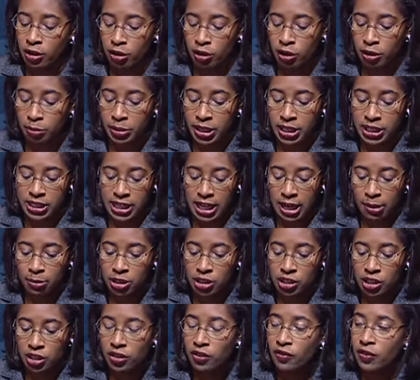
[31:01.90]
are going to be
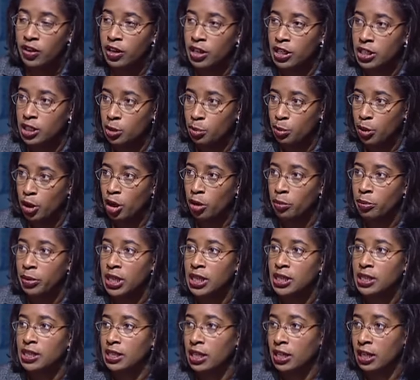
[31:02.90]
established in the various
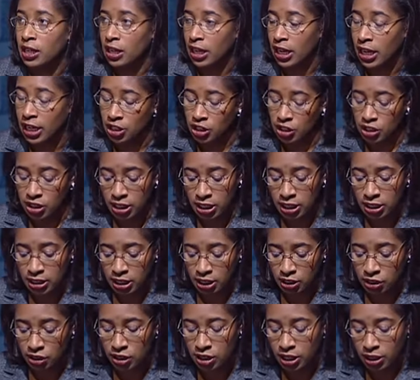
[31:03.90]
departments and agencies, I
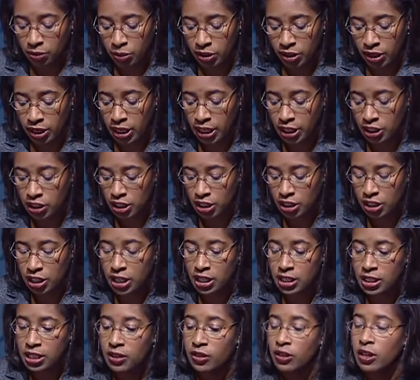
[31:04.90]
should say, within
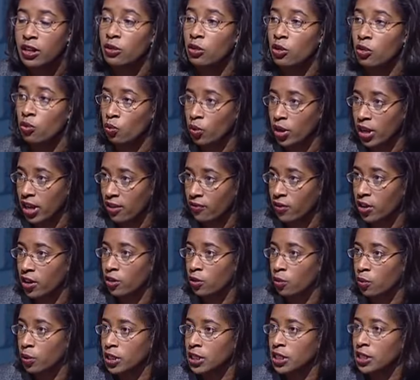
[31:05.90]
HHS, and then we have
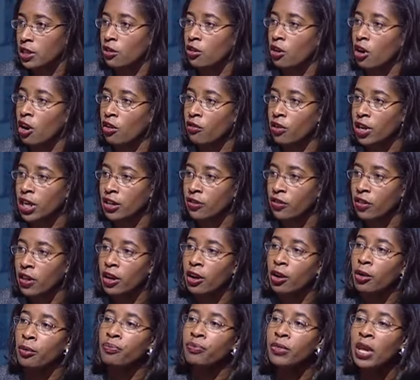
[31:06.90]
other ones that are already
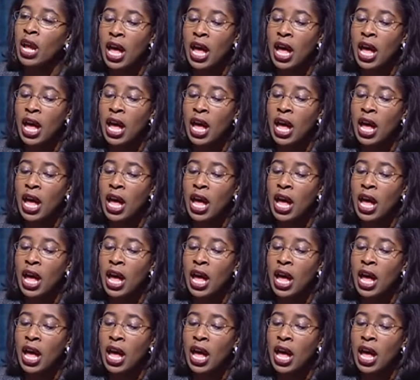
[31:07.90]
there.